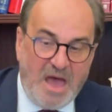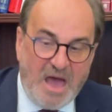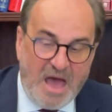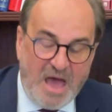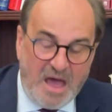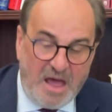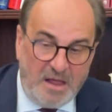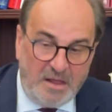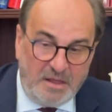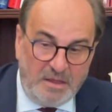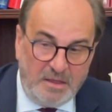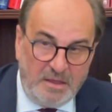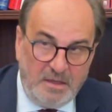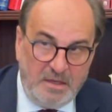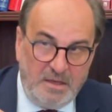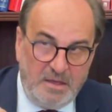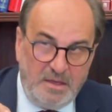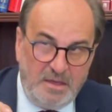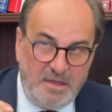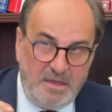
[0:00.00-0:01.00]
are
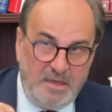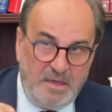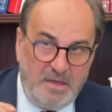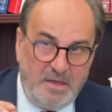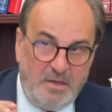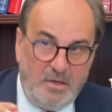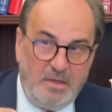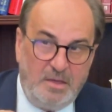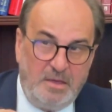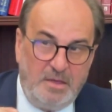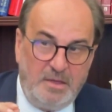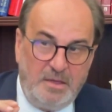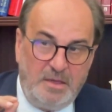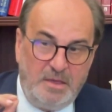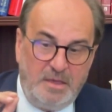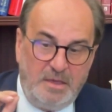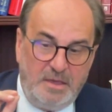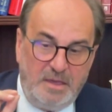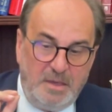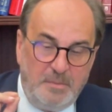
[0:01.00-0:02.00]

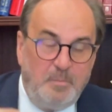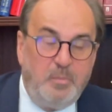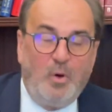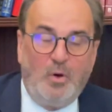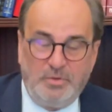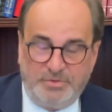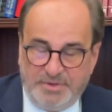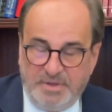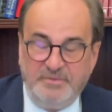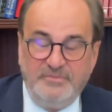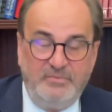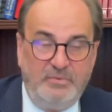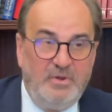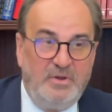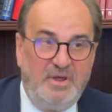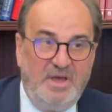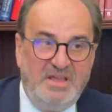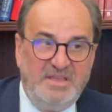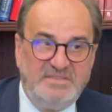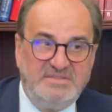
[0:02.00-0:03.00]
important
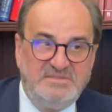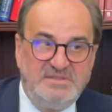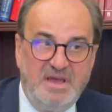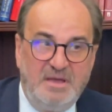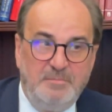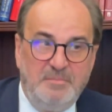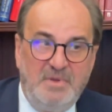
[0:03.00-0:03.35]
for us.